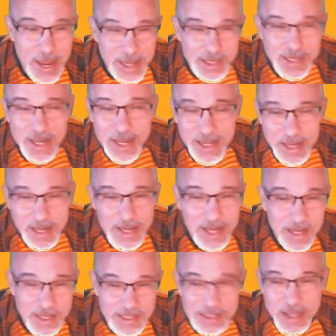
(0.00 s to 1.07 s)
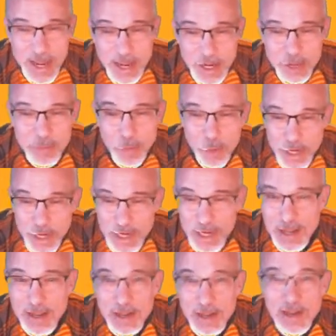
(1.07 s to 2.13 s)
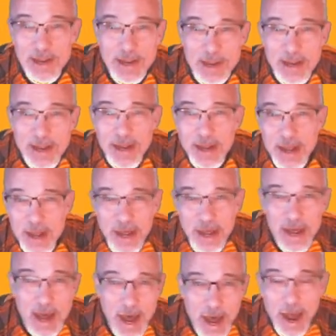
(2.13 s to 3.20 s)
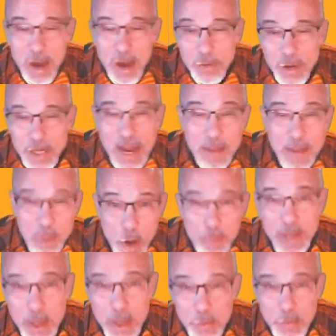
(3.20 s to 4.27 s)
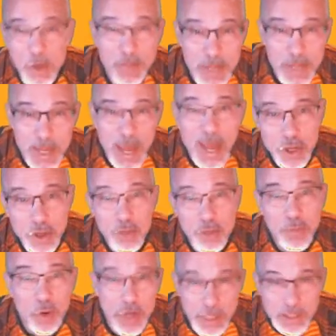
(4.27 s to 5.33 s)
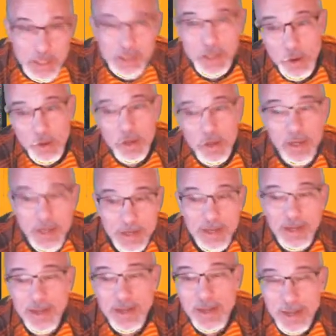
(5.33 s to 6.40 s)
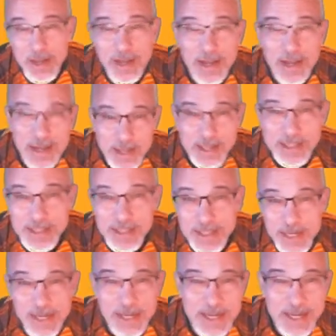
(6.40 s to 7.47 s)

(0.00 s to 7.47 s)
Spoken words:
and saying good morning. I really am hoping it will be a good morning. So let's see.